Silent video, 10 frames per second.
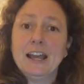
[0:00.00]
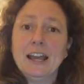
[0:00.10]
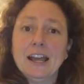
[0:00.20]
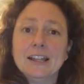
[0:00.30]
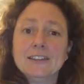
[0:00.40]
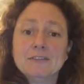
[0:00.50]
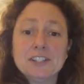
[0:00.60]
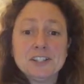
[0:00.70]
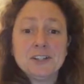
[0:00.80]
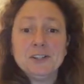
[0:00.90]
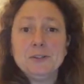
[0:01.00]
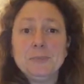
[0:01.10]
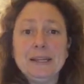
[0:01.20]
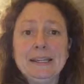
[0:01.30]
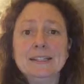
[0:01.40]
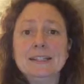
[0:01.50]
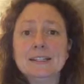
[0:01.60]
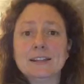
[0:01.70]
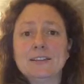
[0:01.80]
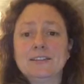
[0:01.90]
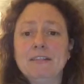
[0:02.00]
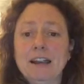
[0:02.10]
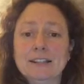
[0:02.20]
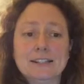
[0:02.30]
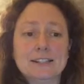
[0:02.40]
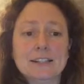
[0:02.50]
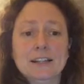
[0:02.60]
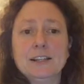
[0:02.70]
And there are two pinned threads.